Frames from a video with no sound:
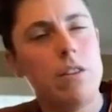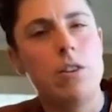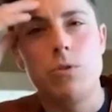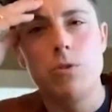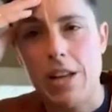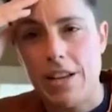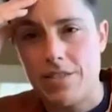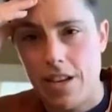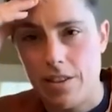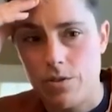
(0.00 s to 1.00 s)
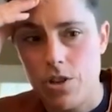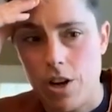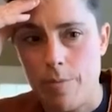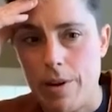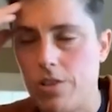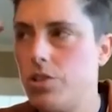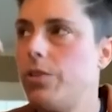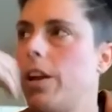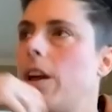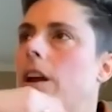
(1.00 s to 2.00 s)
In the room last night, they were talking about
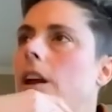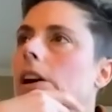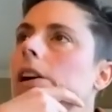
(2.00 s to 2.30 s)
doing a